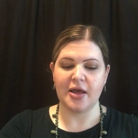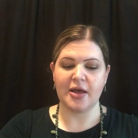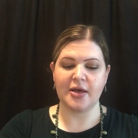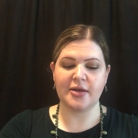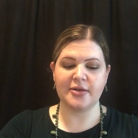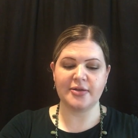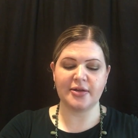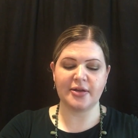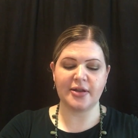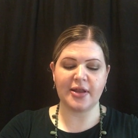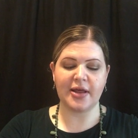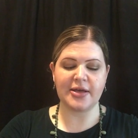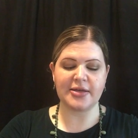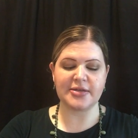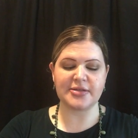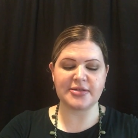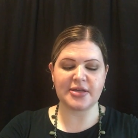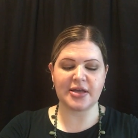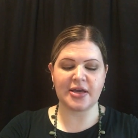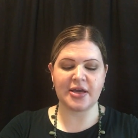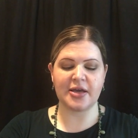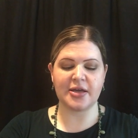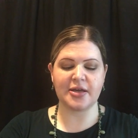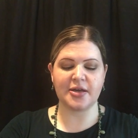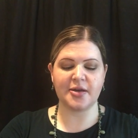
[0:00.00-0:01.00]
And the
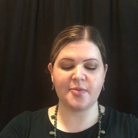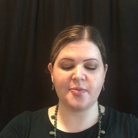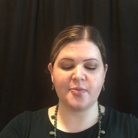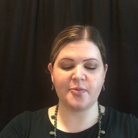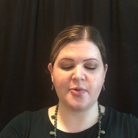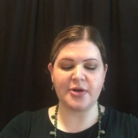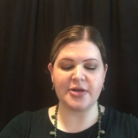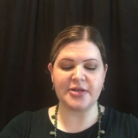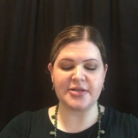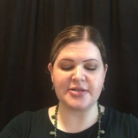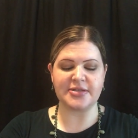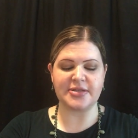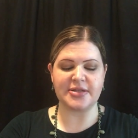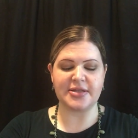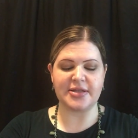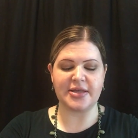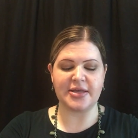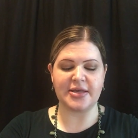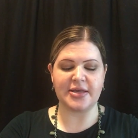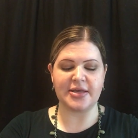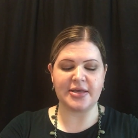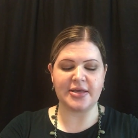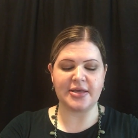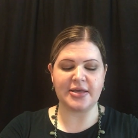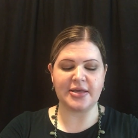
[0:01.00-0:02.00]
last item was
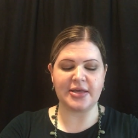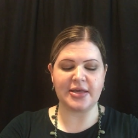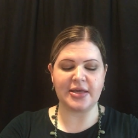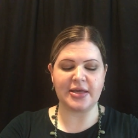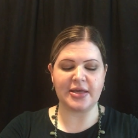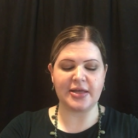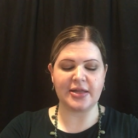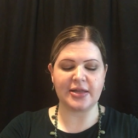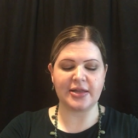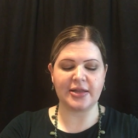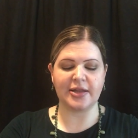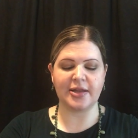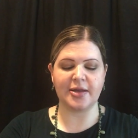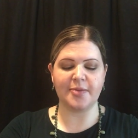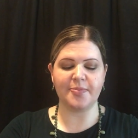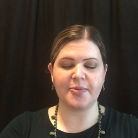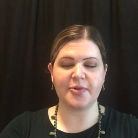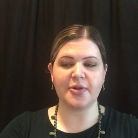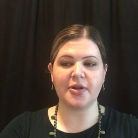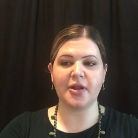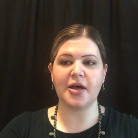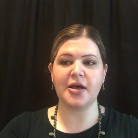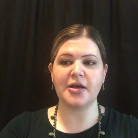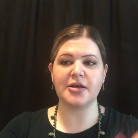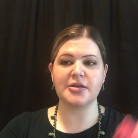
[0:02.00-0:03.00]
the lip
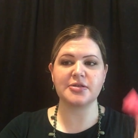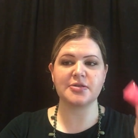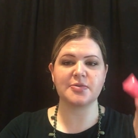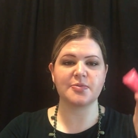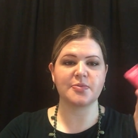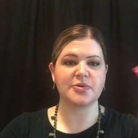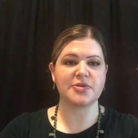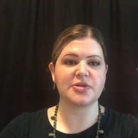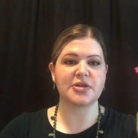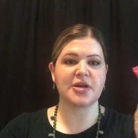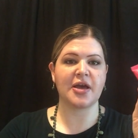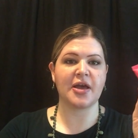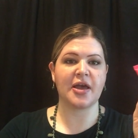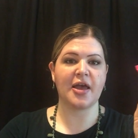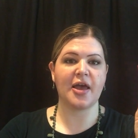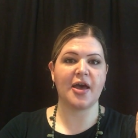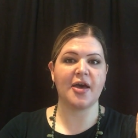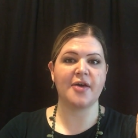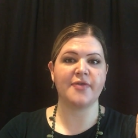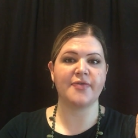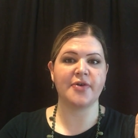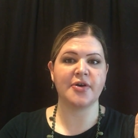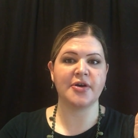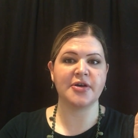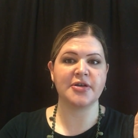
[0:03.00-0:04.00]
gloss, which I
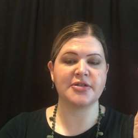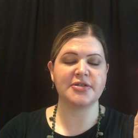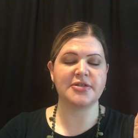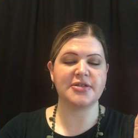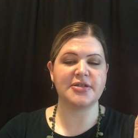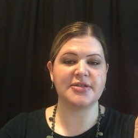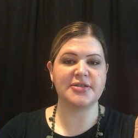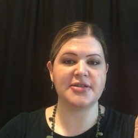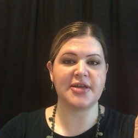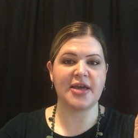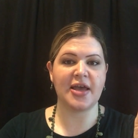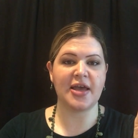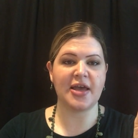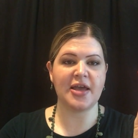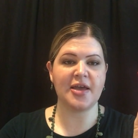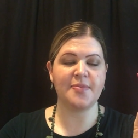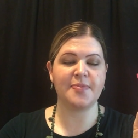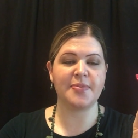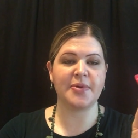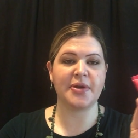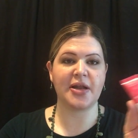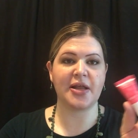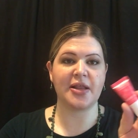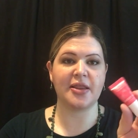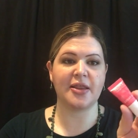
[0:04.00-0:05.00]
have on today,
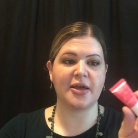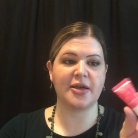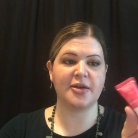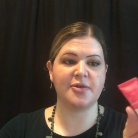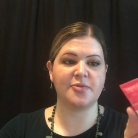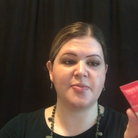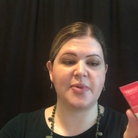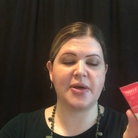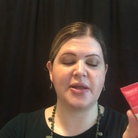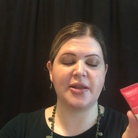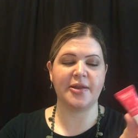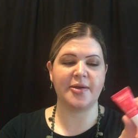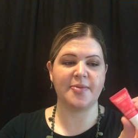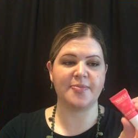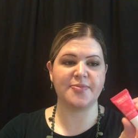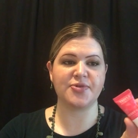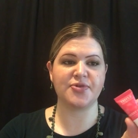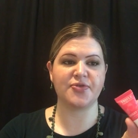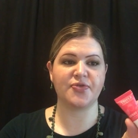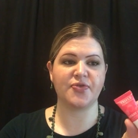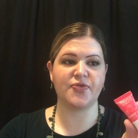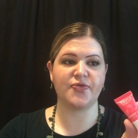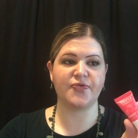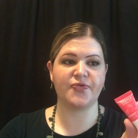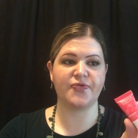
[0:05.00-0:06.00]
but I lined my
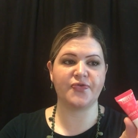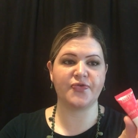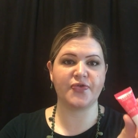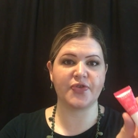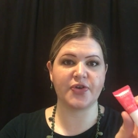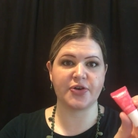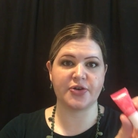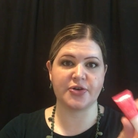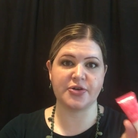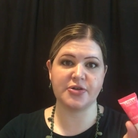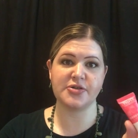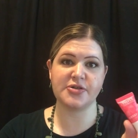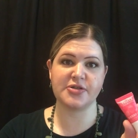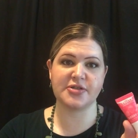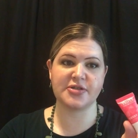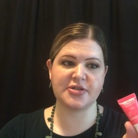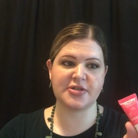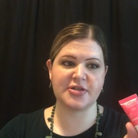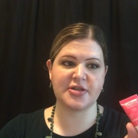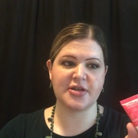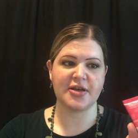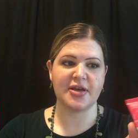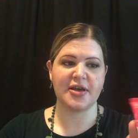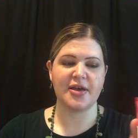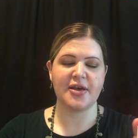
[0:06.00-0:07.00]
lips
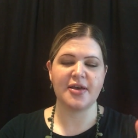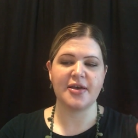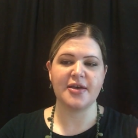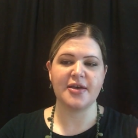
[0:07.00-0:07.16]
first.